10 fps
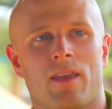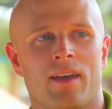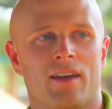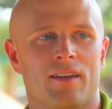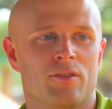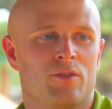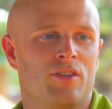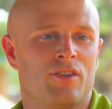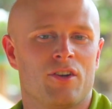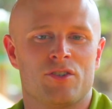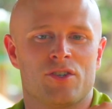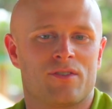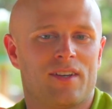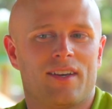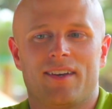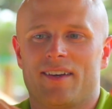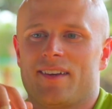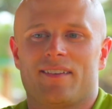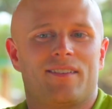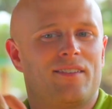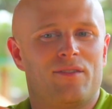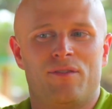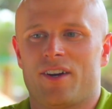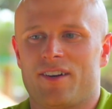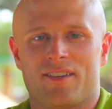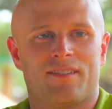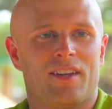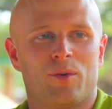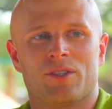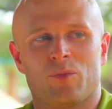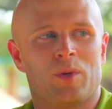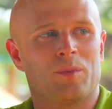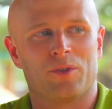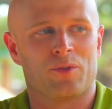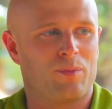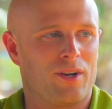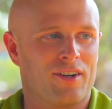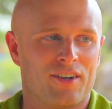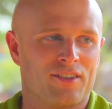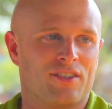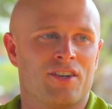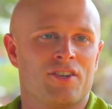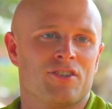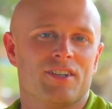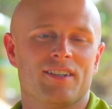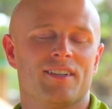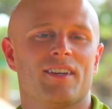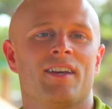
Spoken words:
And, you know, just various networks of people spread across the country.